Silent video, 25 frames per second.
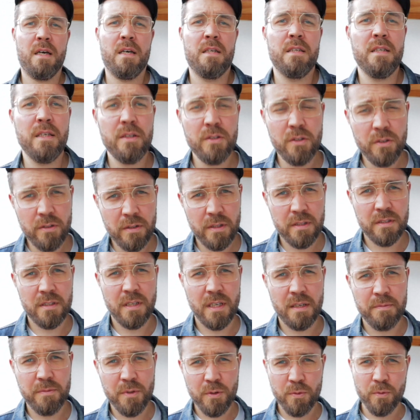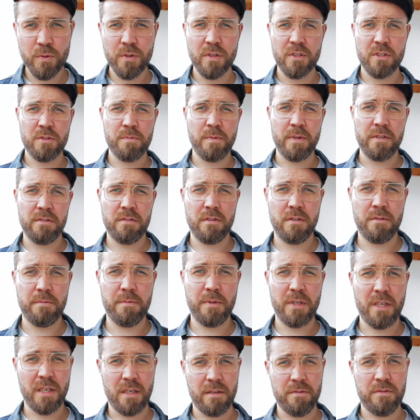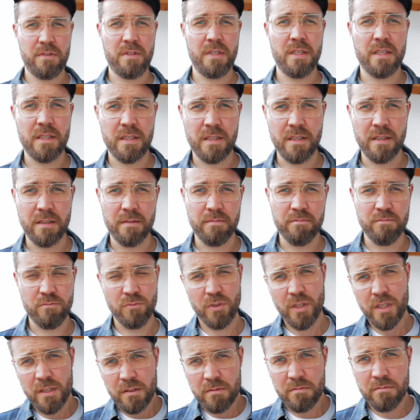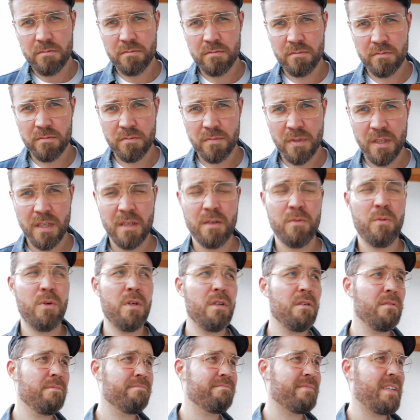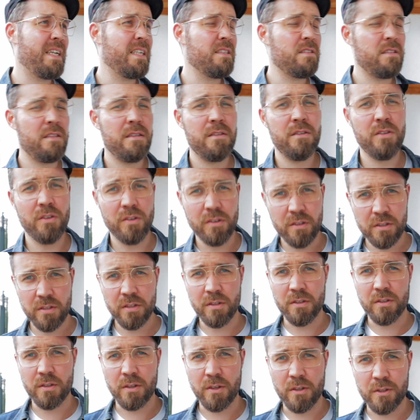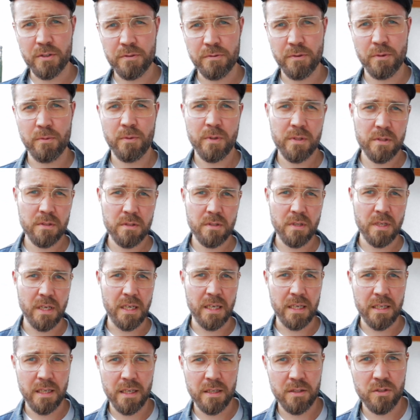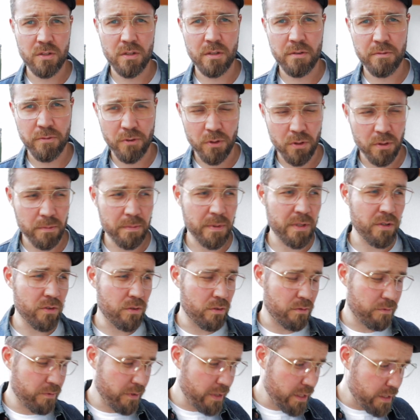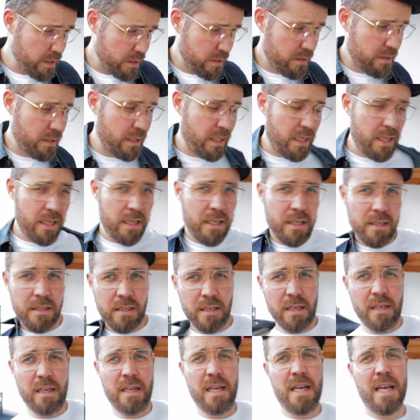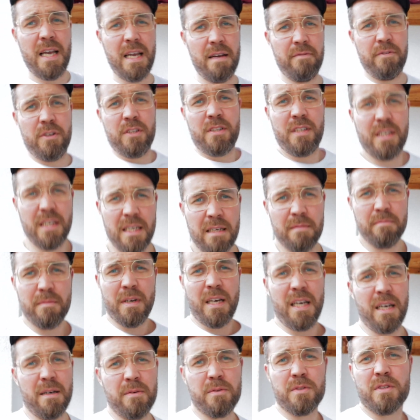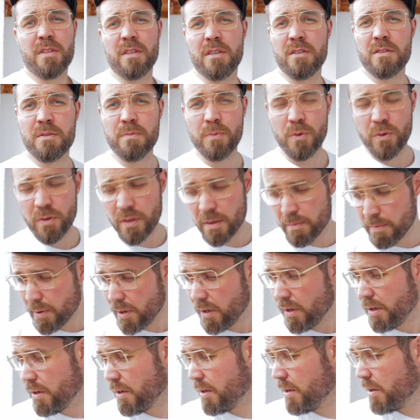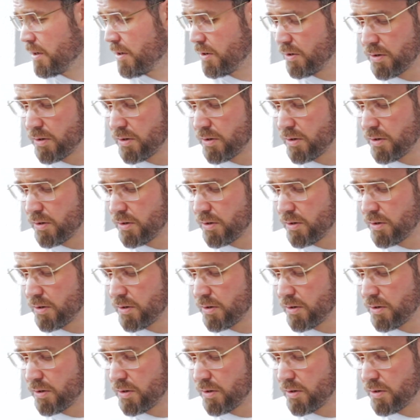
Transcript: Now in all that time you would expect it to be kind of stinky, right? Well, actually not at all, because for once I actually followed my own advice, and every time I was in a smoky bar,